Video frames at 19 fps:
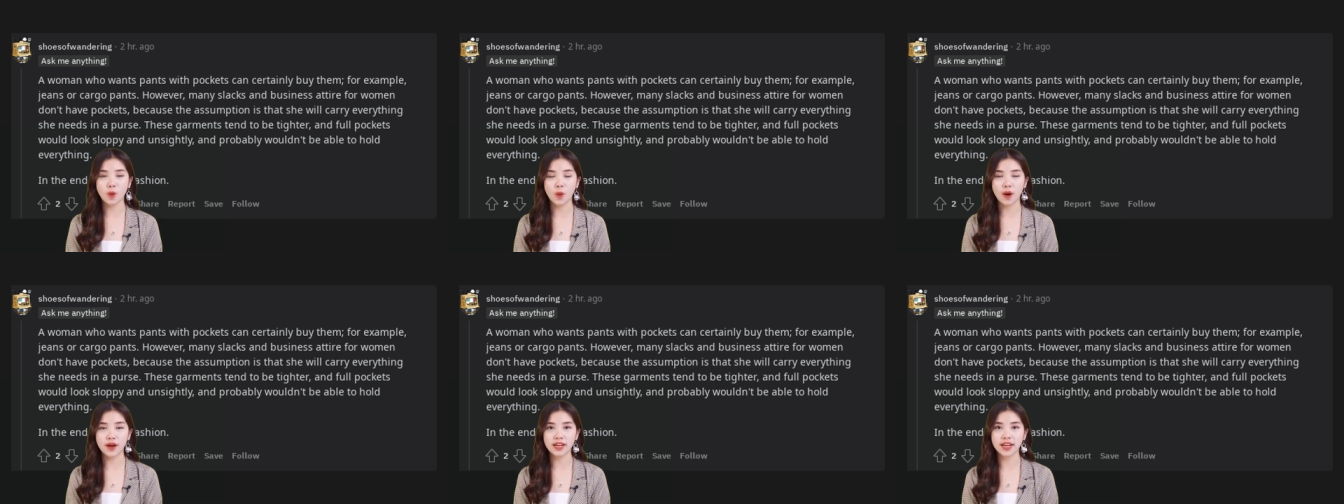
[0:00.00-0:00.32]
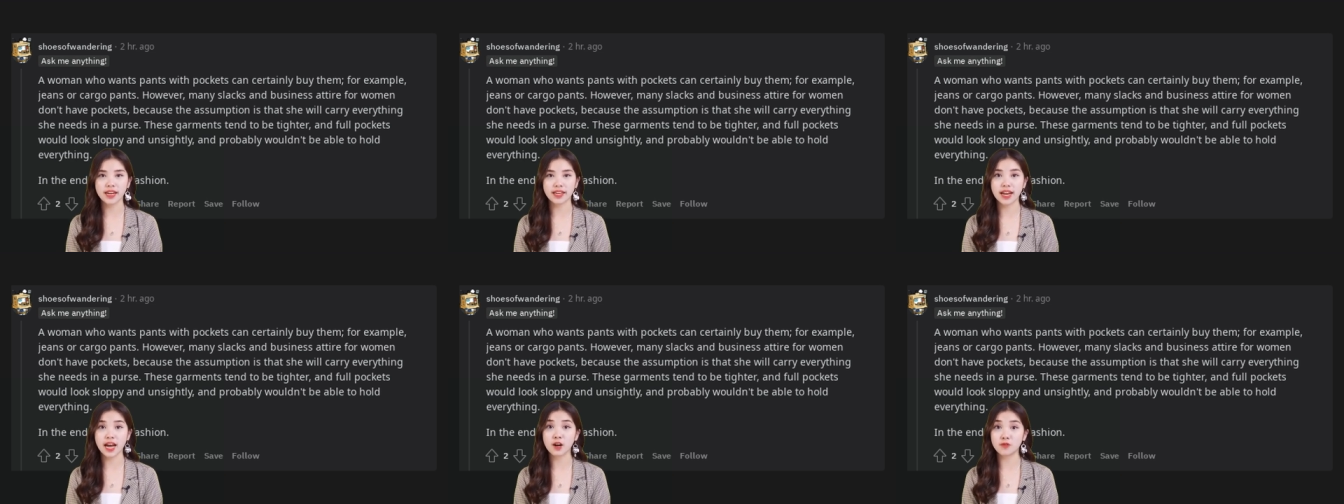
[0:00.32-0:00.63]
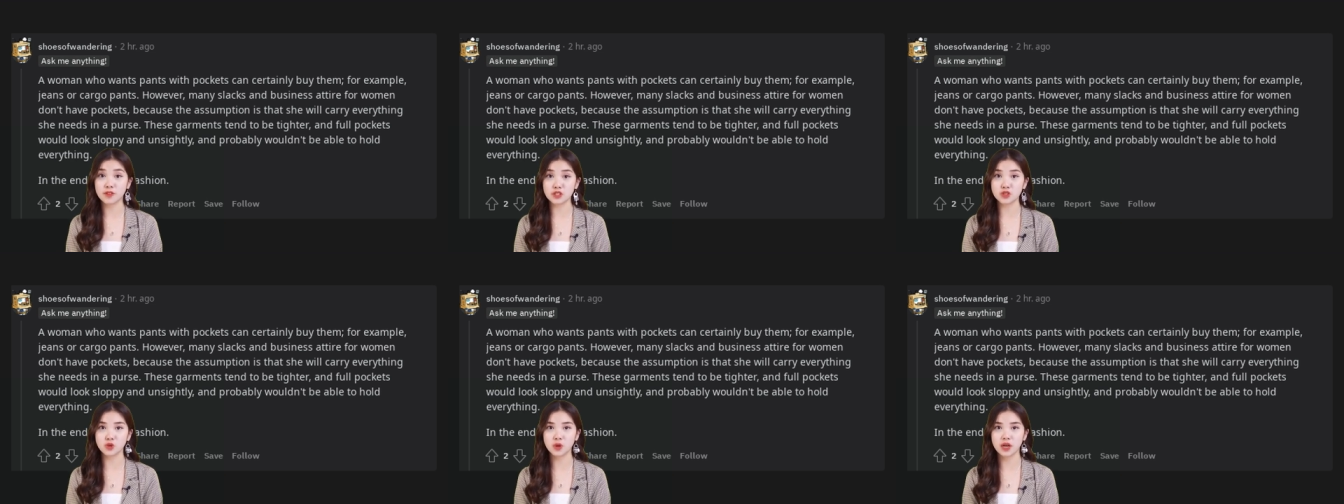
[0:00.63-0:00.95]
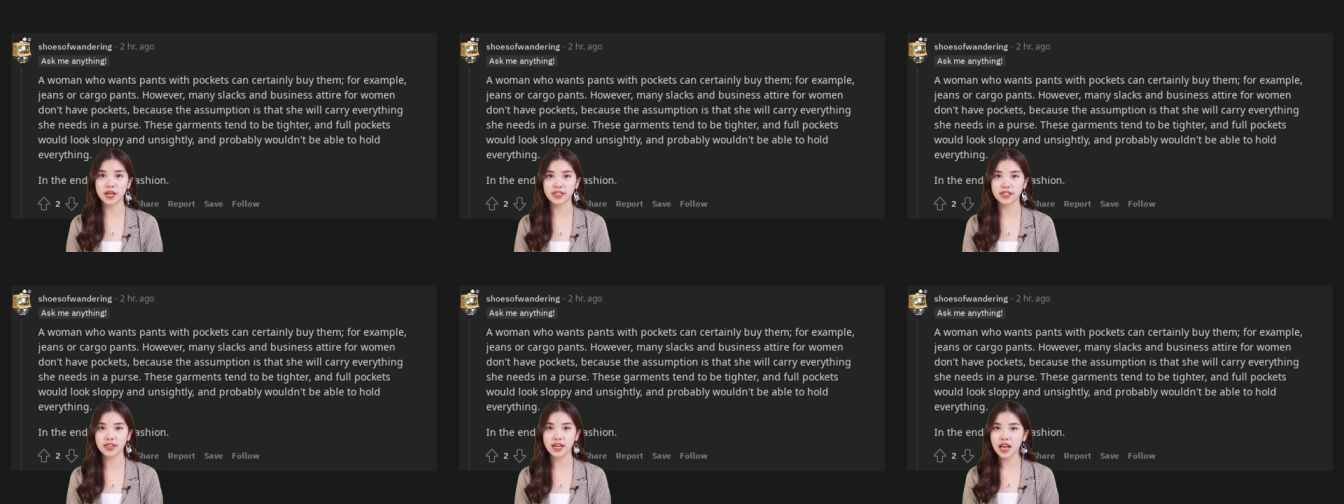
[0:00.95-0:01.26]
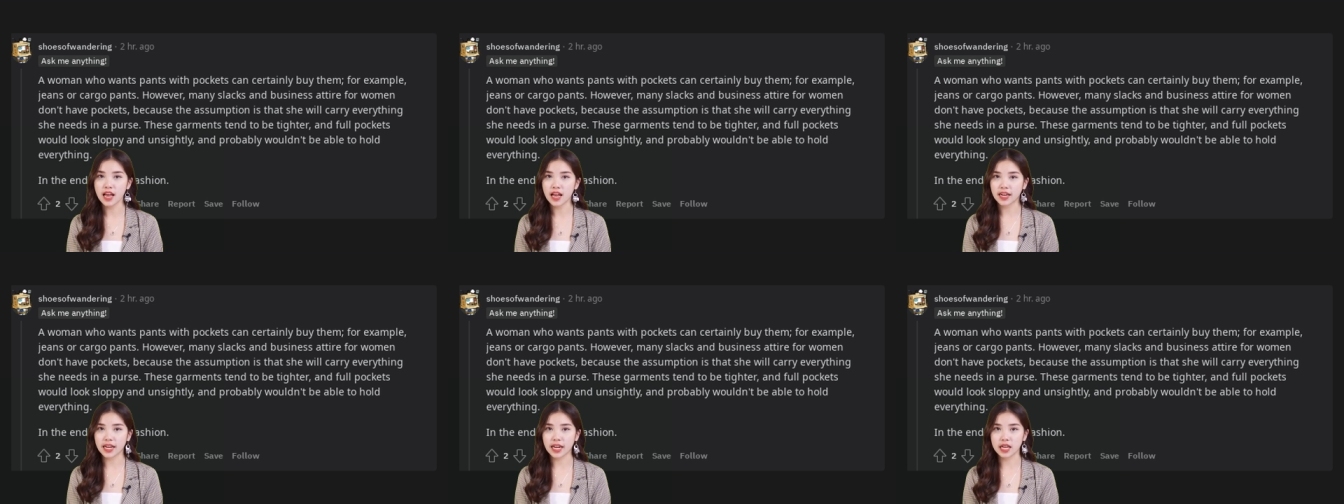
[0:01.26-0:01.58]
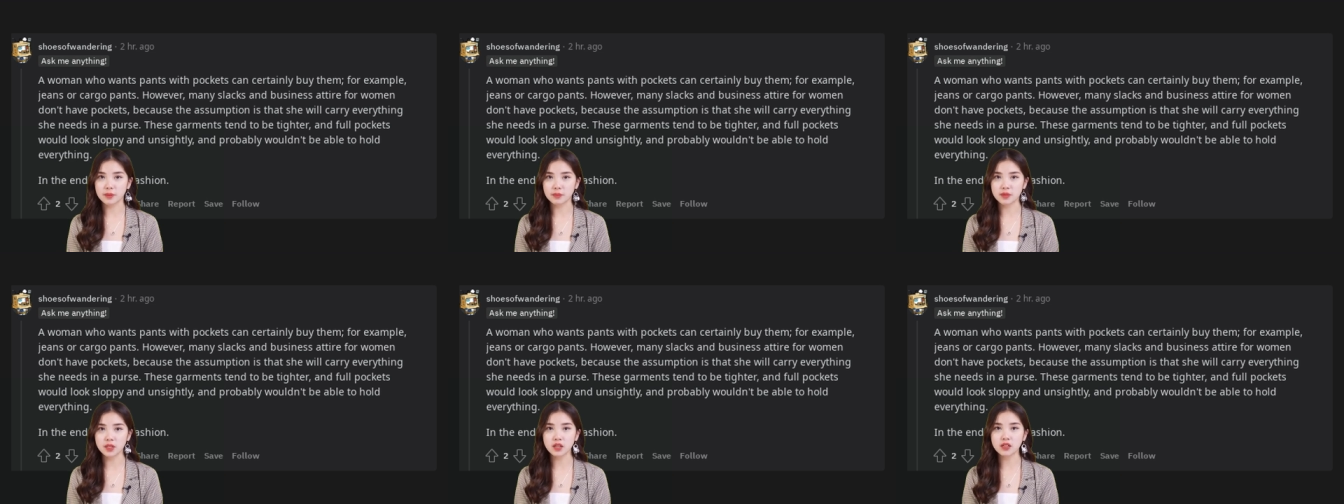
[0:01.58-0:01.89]
In the end, it's
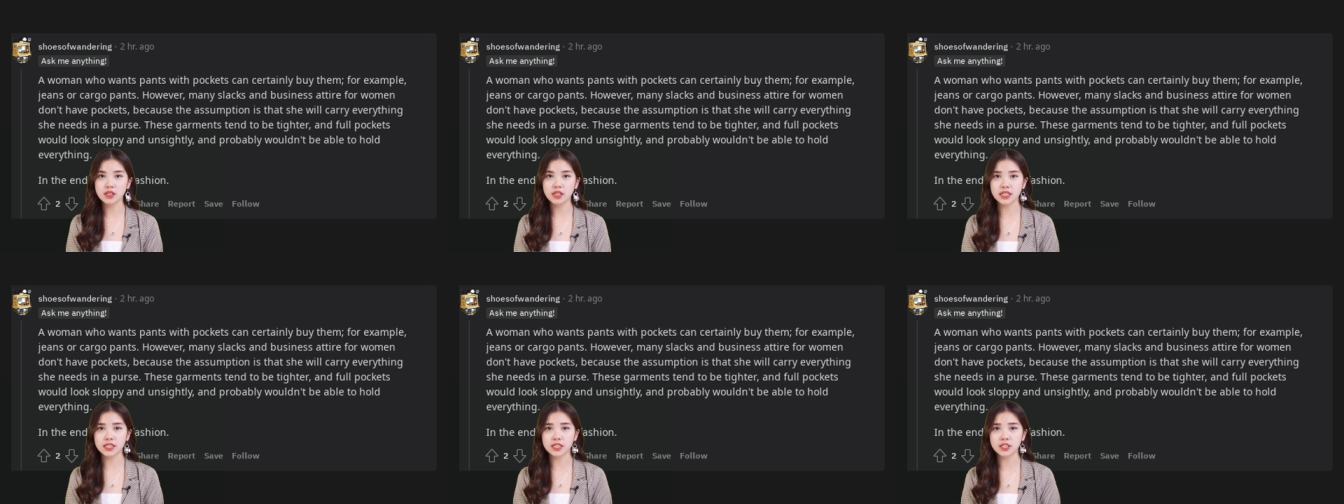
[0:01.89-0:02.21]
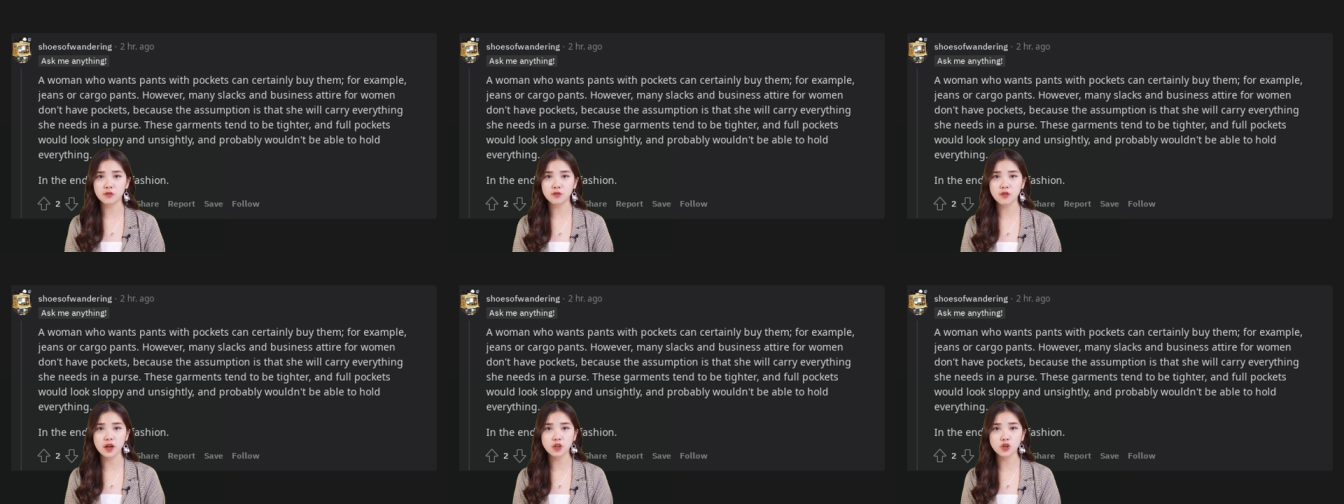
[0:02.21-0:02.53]
just fashion.